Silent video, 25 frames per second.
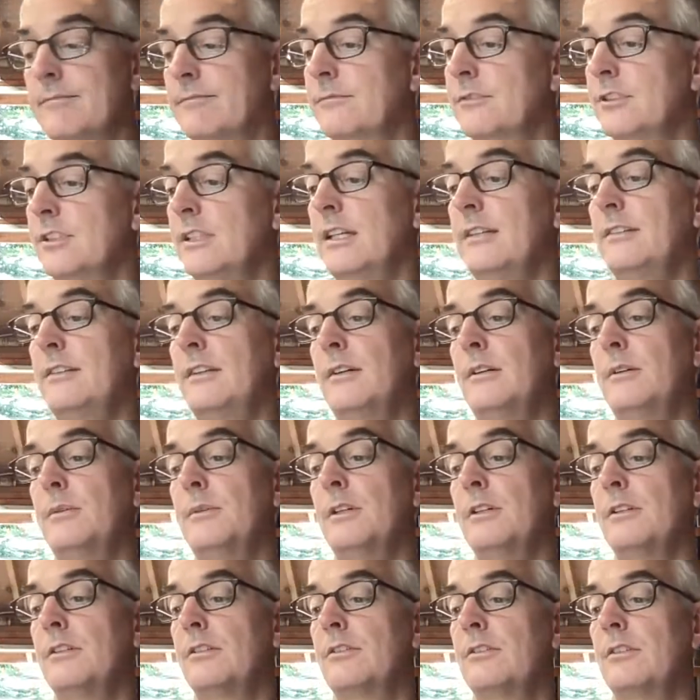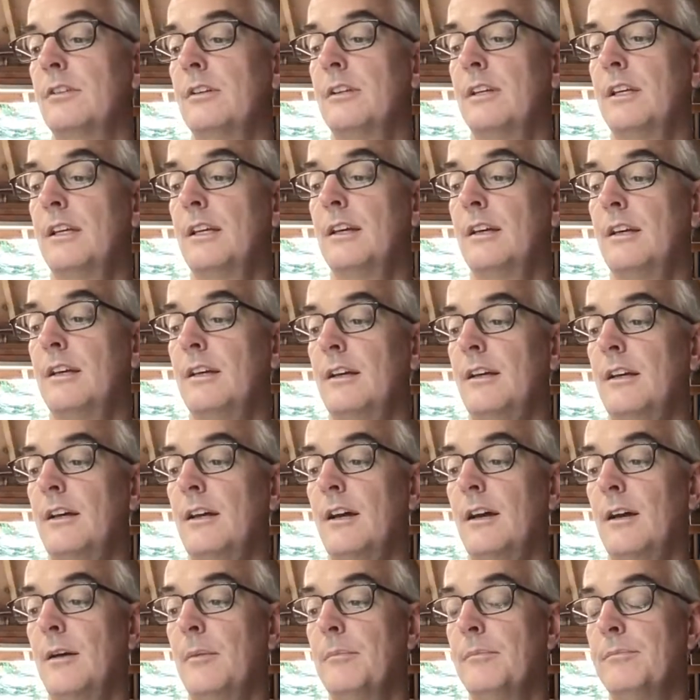so that's how it works.
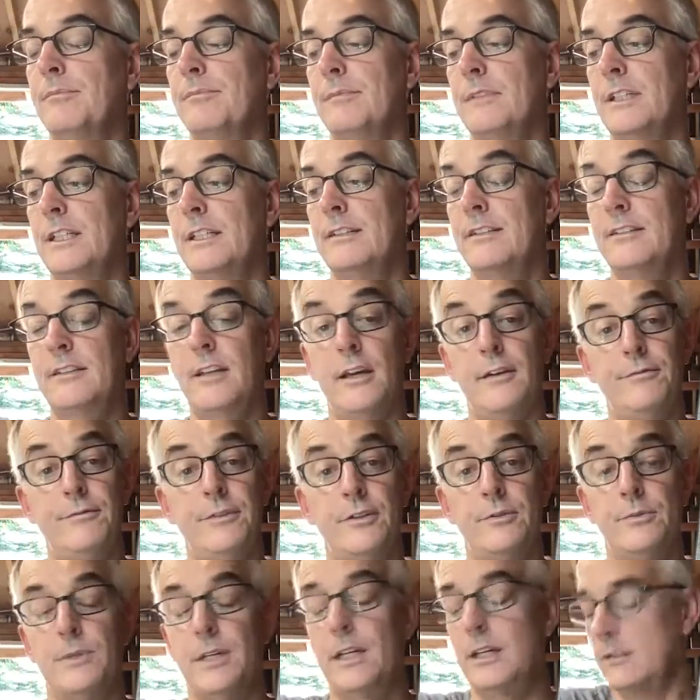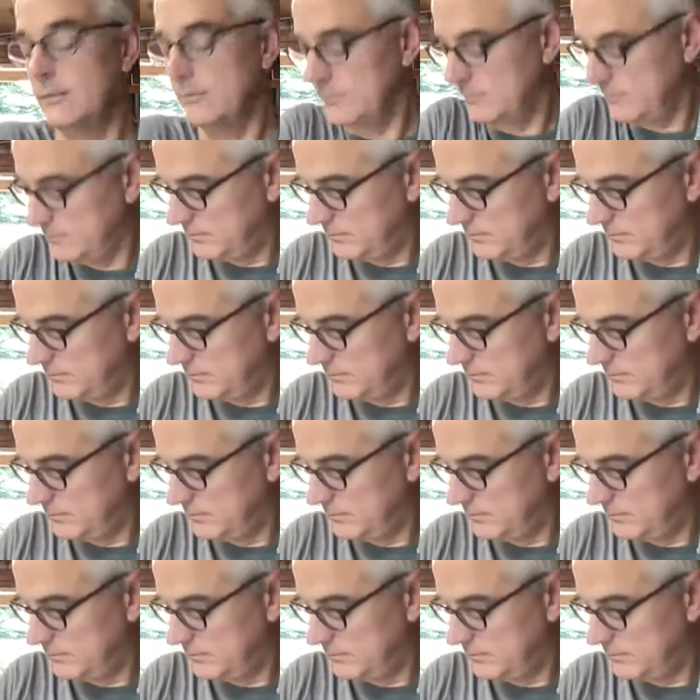It's tough as well.